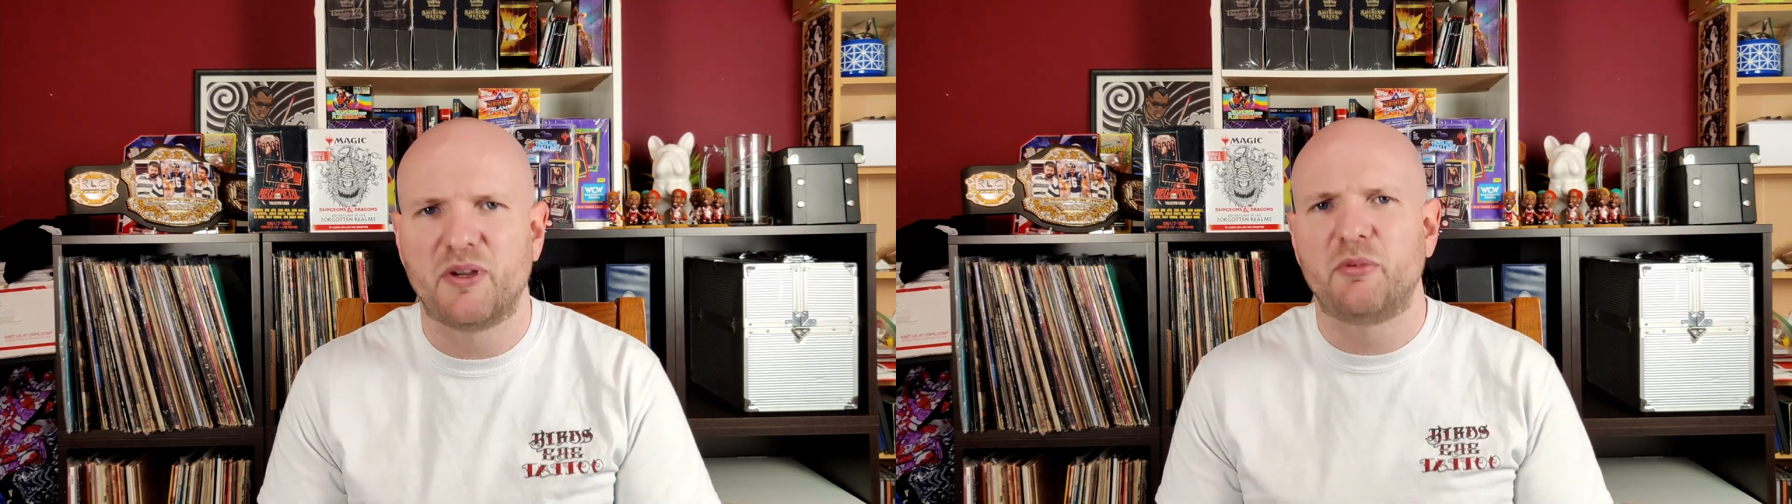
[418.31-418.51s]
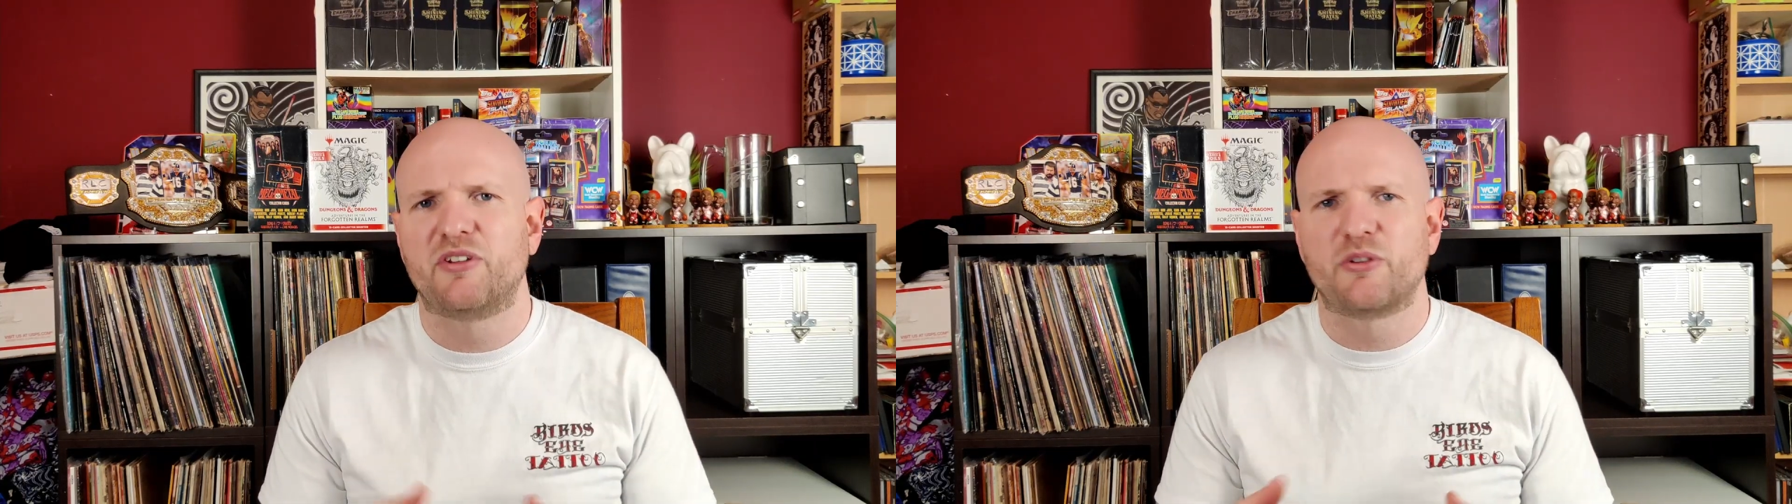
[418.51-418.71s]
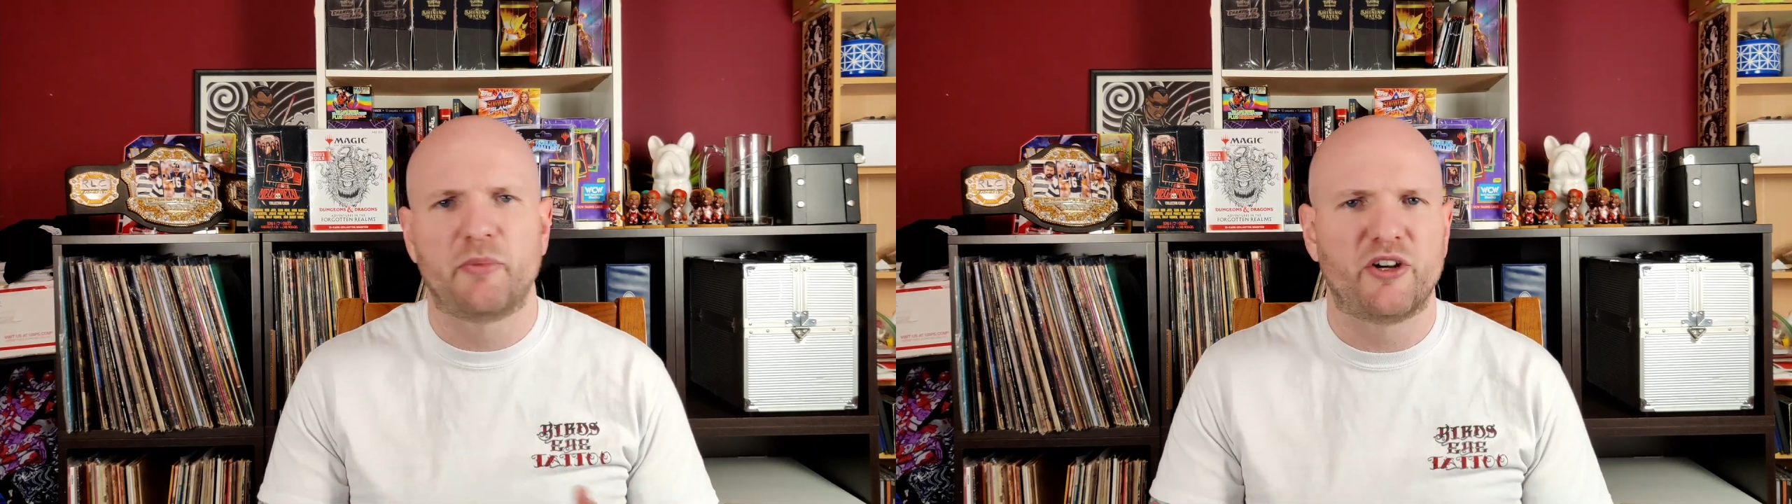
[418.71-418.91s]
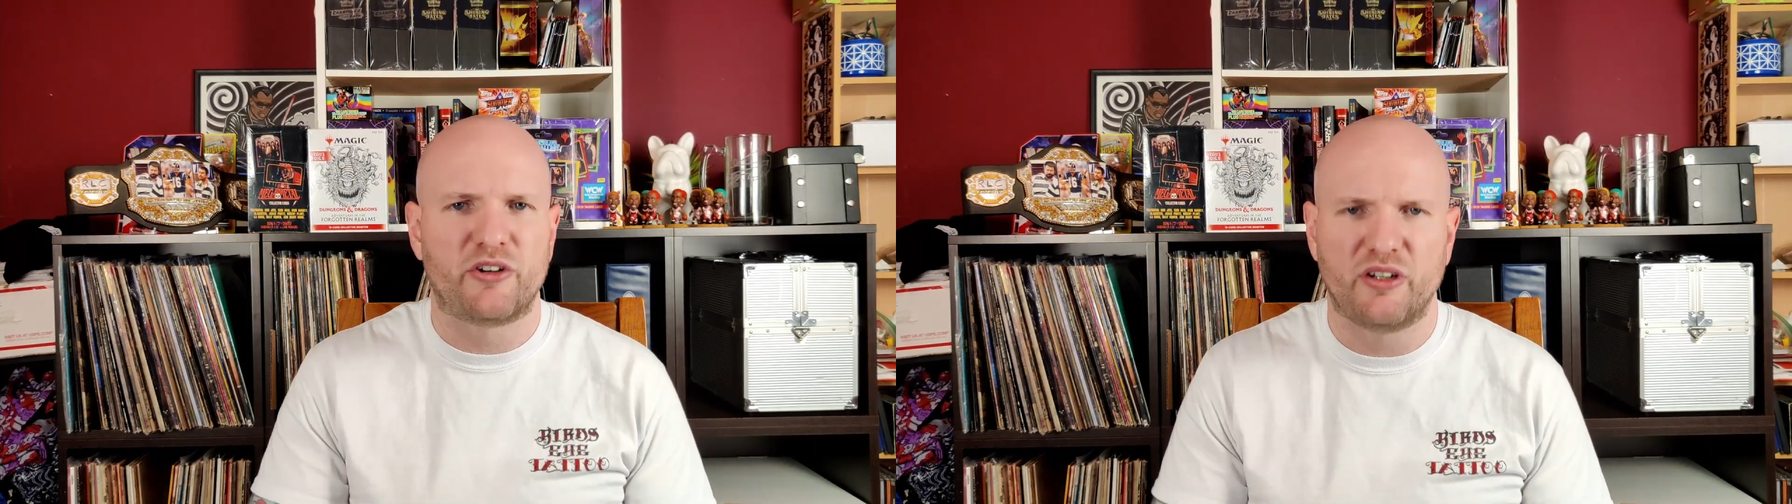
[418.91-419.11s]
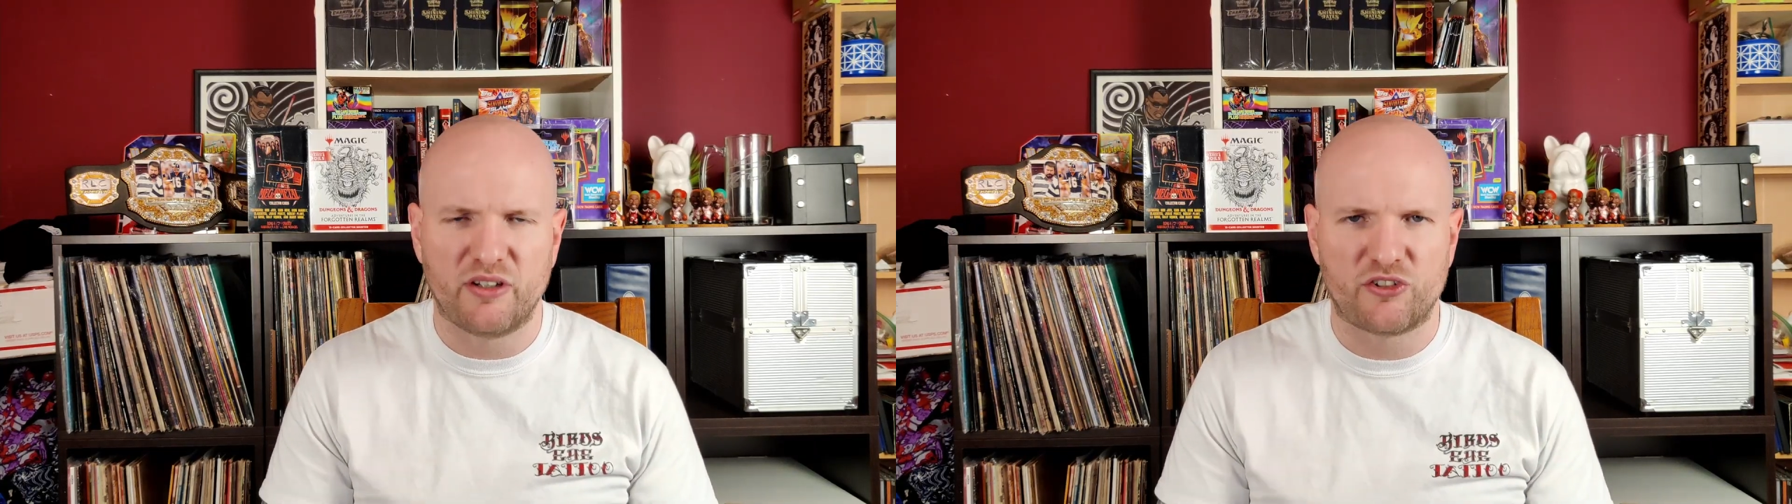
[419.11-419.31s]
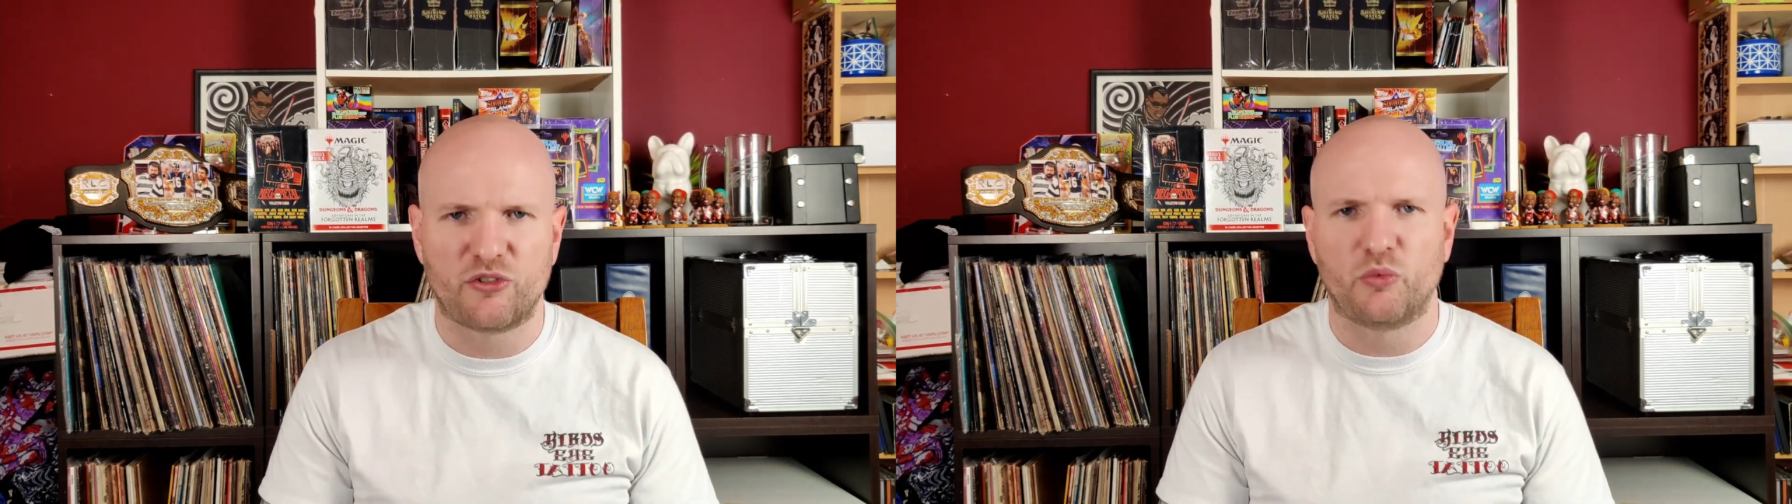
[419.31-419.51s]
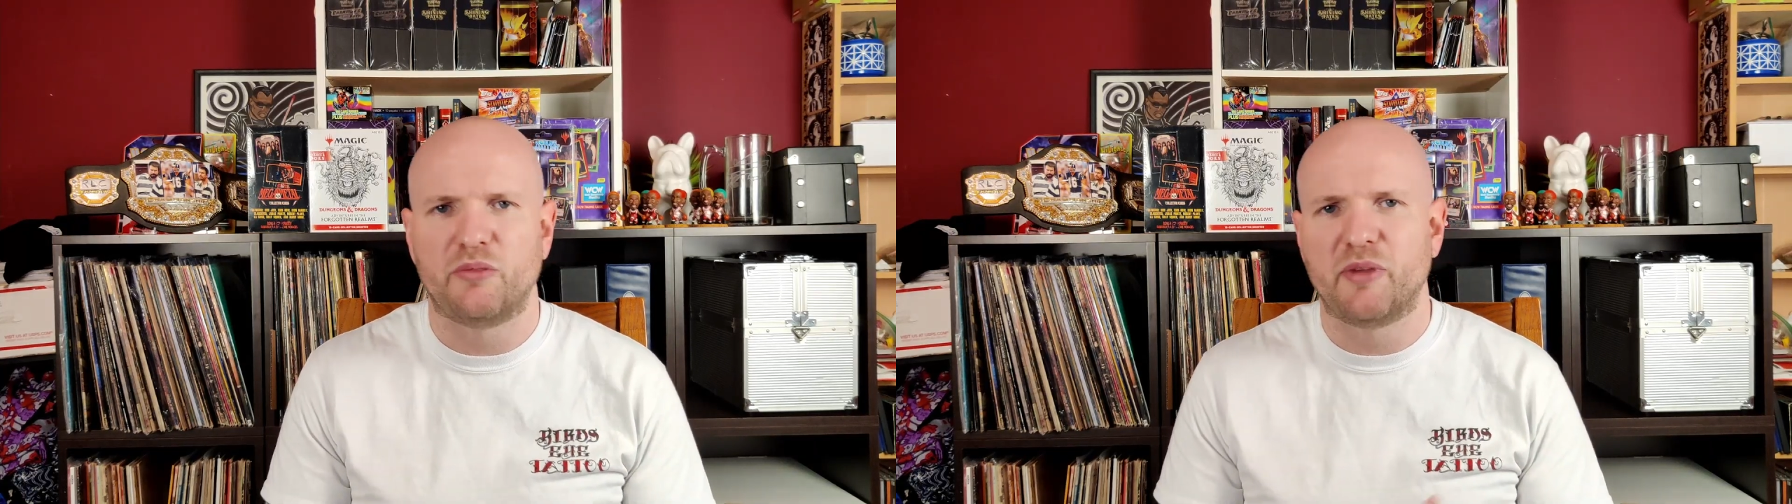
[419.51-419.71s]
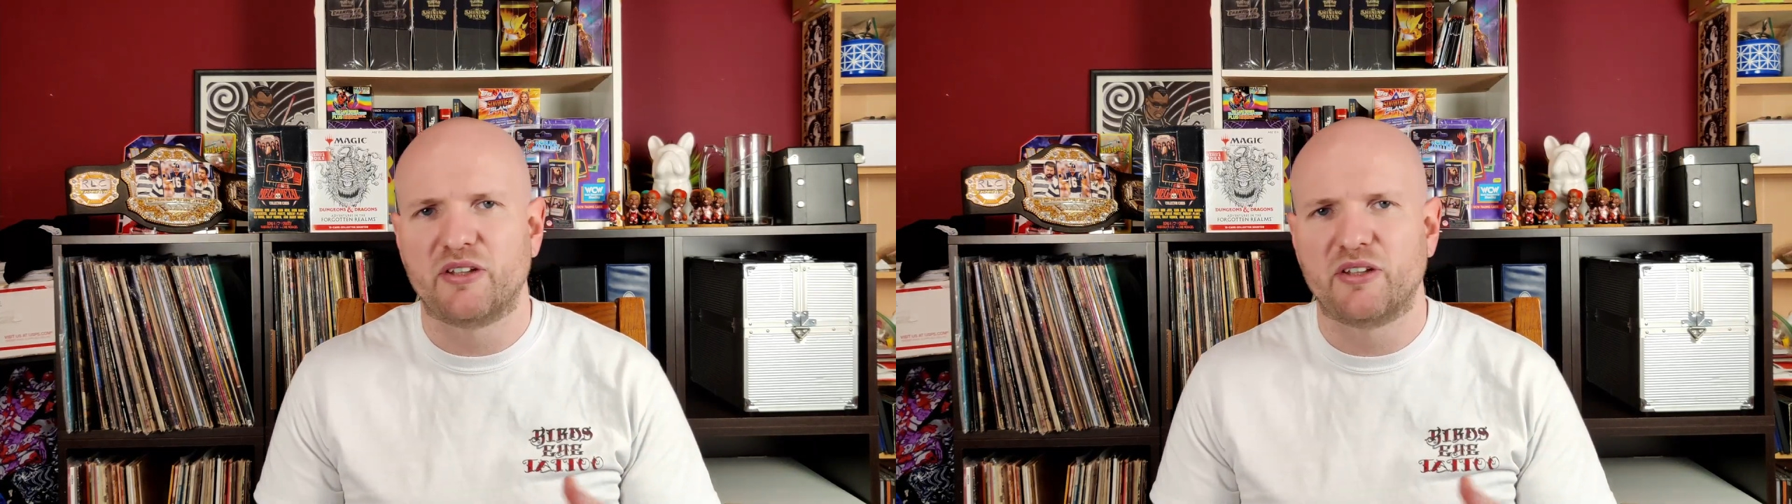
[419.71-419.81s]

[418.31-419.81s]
Maybe there's a better condition one